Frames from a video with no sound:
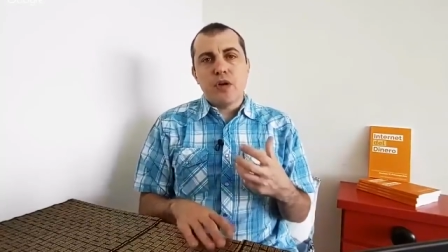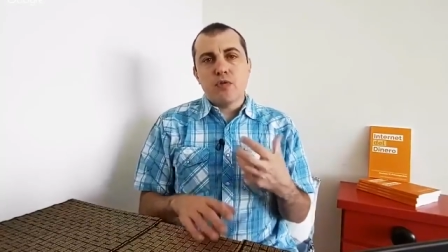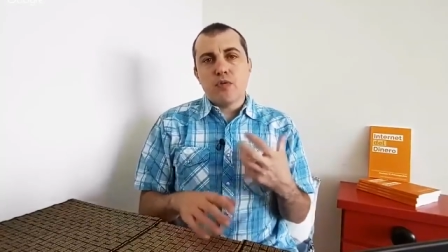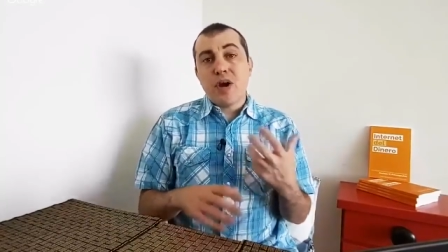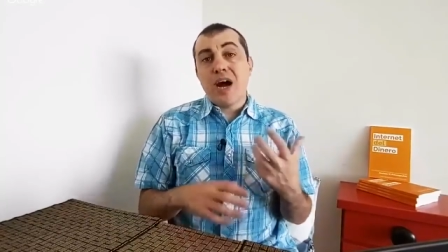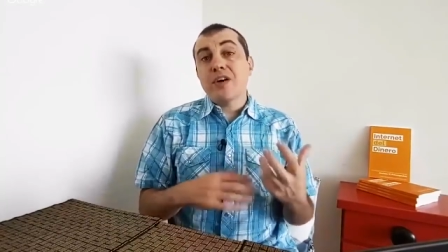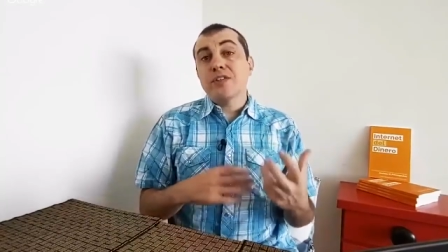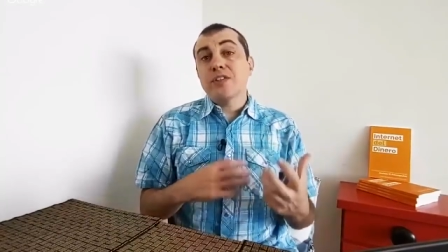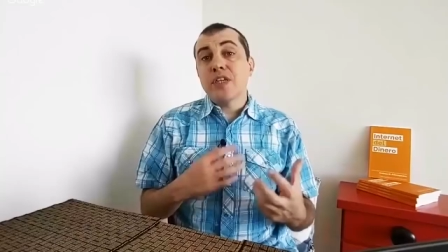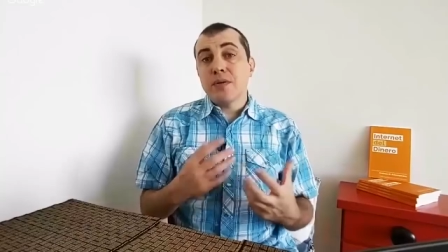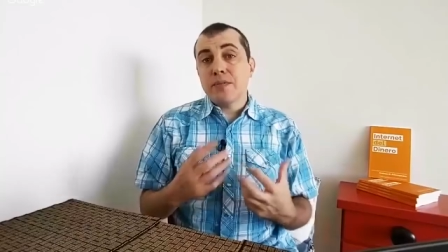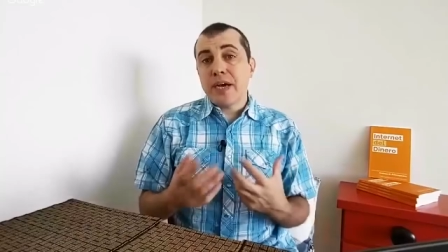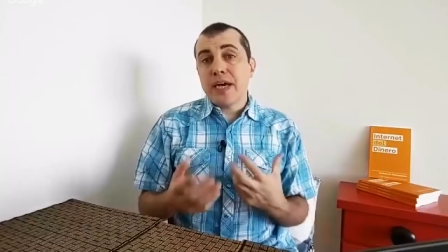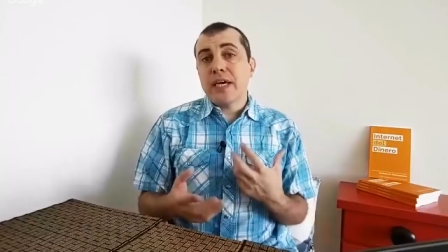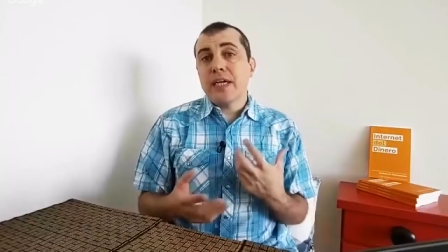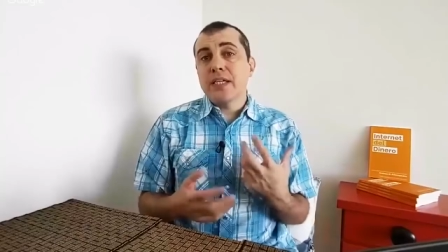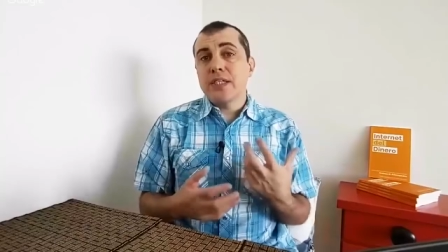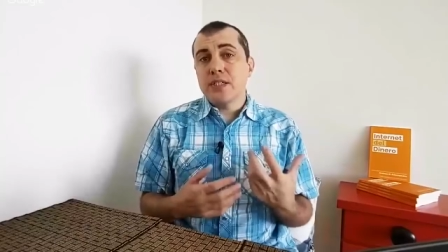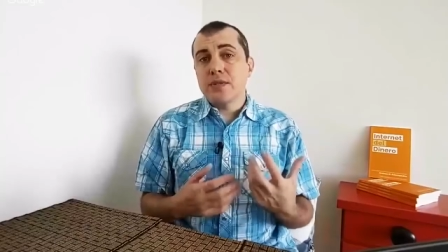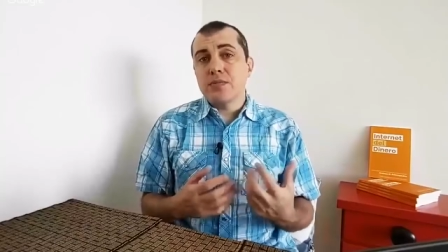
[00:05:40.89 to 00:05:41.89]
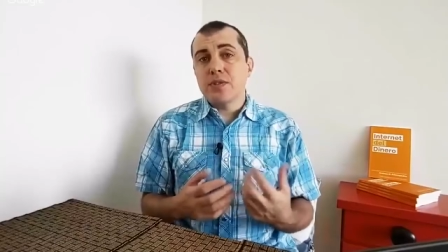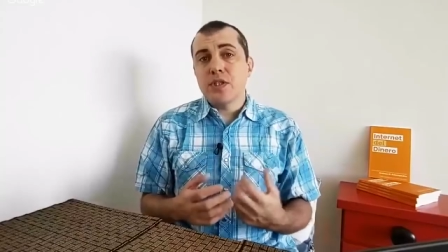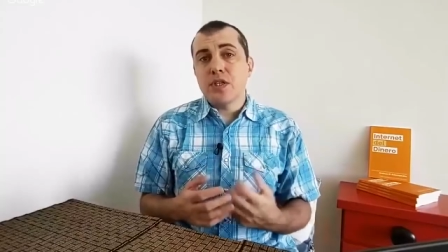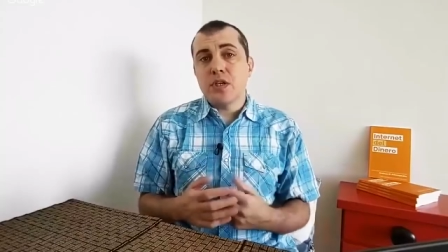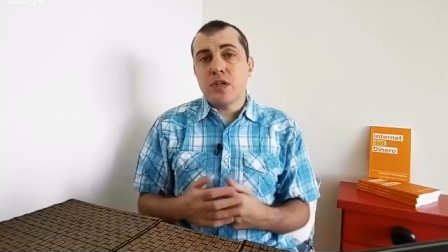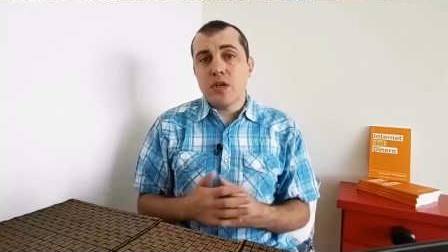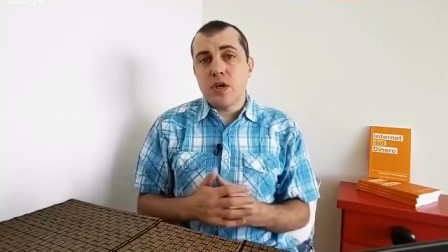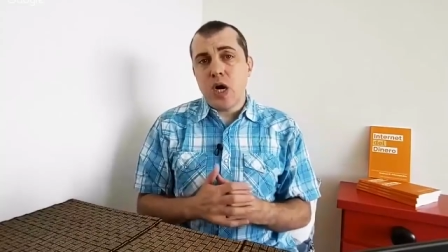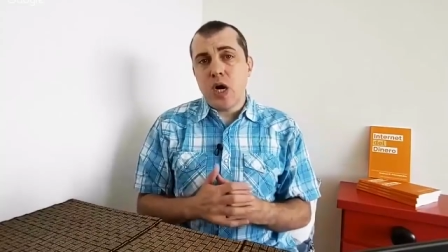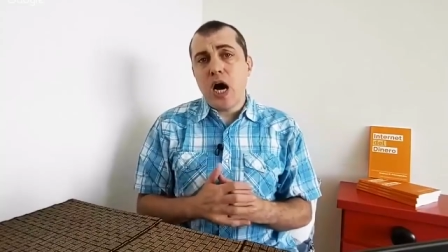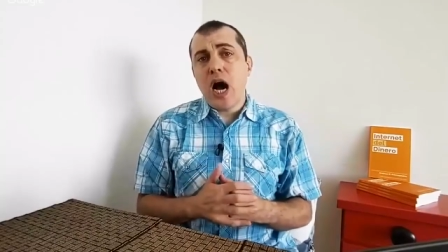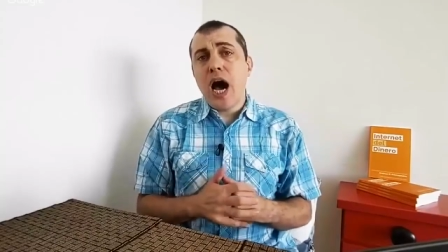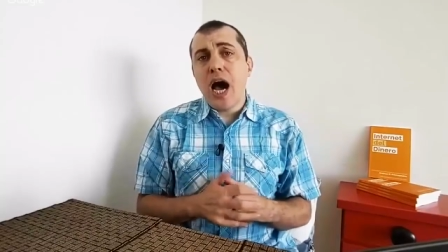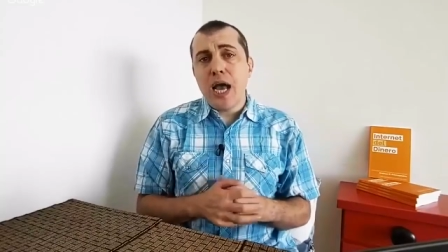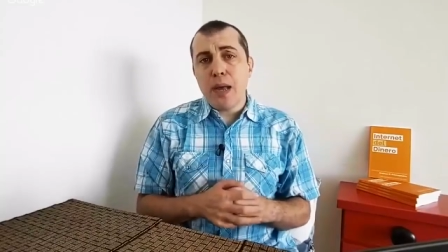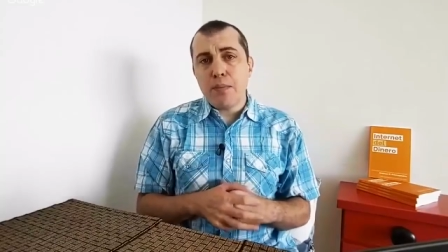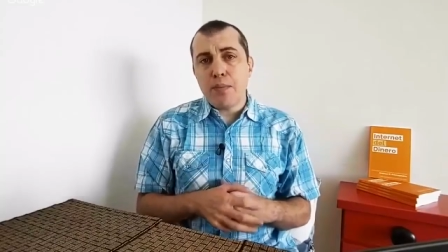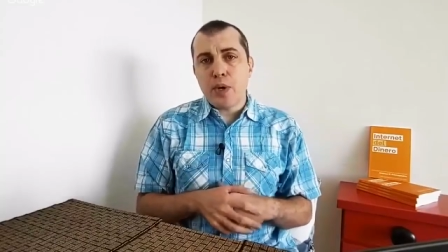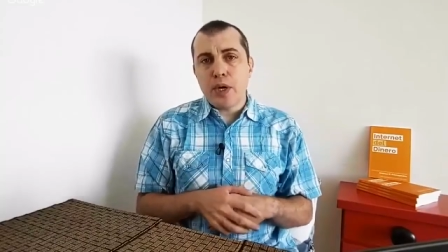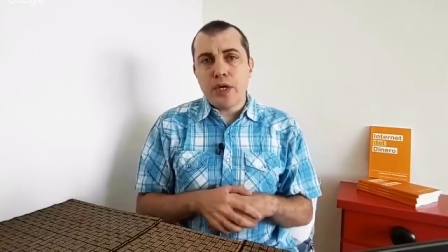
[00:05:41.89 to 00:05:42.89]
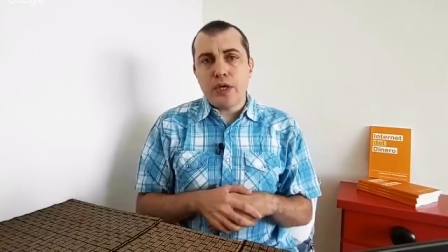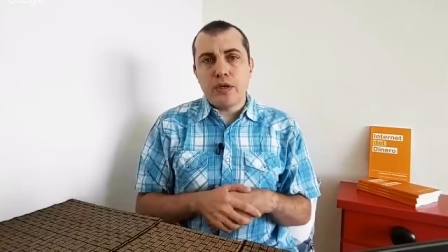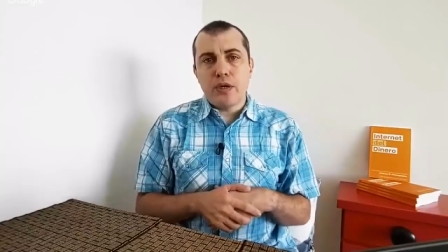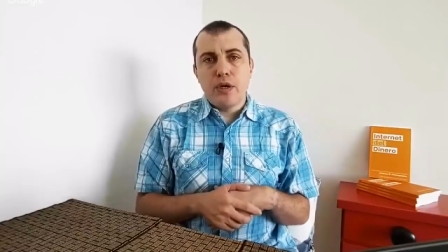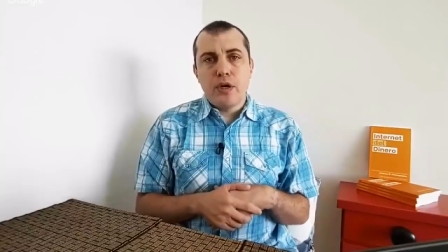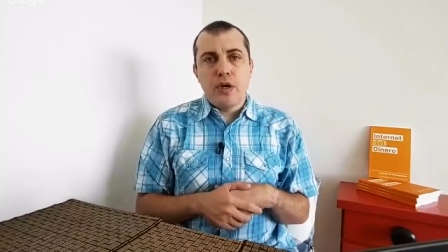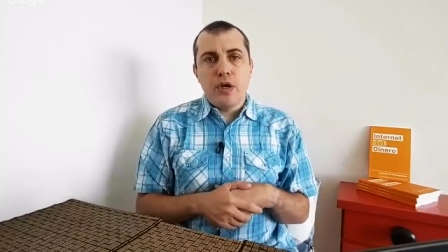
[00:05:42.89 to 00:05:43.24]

routing mechanisms that are hybrid,